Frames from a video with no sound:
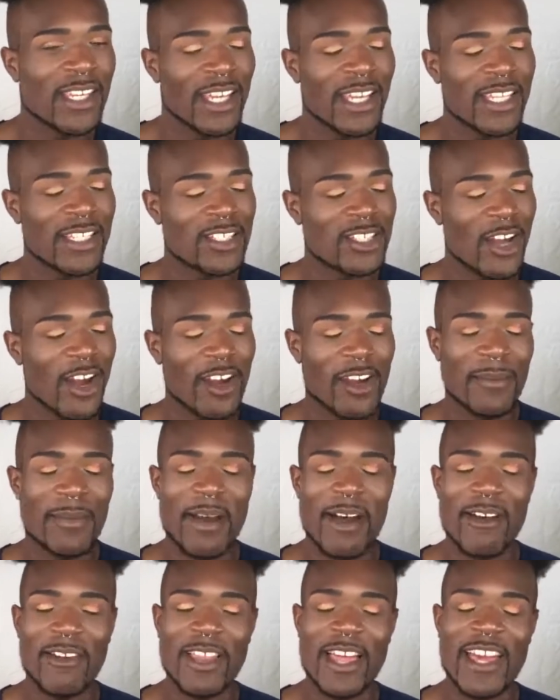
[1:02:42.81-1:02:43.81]
and talk
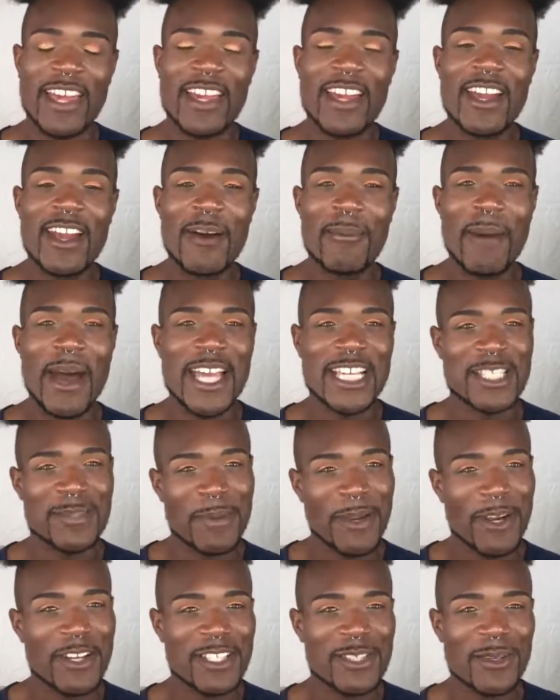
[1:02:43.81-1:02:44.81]
about like my
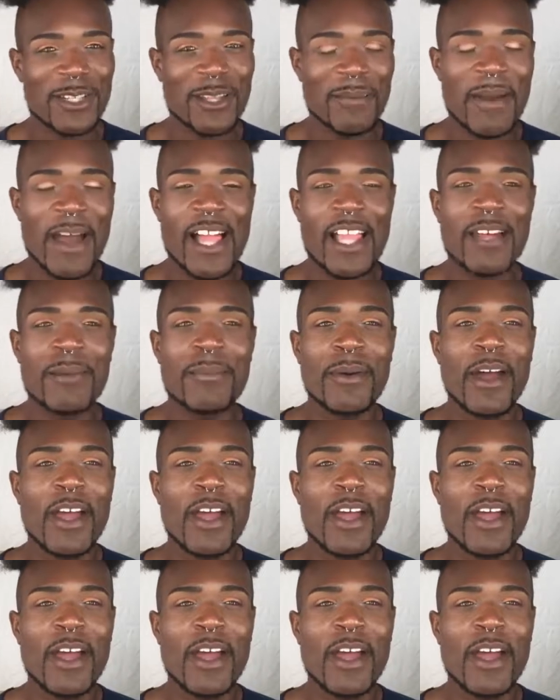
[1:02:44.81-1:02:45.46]
experience with the palette.